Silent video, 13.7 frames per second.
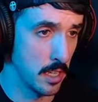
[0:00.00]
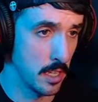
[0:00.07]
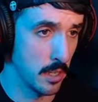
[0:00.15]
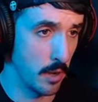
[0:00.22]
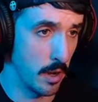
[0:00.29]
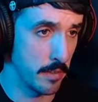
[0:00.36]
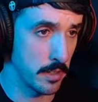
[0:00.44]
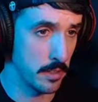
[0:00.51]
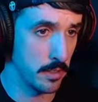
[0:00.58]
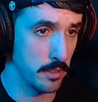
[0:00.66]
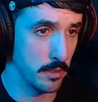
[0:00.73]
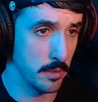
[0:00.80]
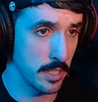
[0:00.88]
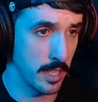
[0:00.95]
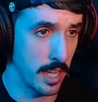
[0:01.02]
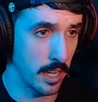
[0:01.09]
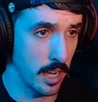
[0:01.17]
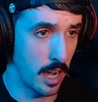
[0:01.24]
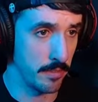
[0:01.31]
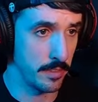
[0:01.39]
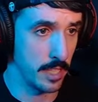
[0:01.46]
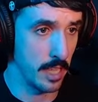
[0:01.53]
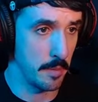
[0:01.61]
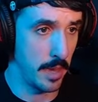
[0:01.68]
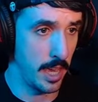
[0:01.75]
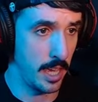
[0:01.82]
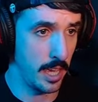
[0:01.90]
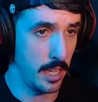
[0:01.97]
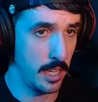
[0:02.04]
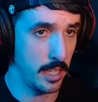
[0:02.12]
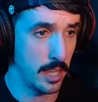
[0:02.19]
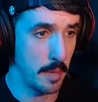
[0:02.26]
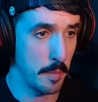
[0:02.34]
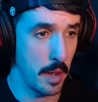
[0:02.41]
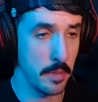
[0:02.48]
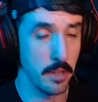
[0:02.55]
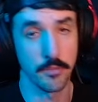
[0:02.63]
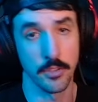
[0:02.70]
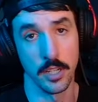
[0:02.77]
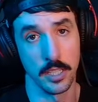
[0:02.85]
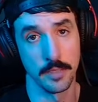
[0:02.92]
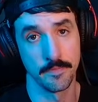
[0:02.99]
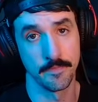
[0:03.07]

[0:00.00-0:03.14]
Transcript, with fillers: Whoever was in that coffin, they may they might be a friend.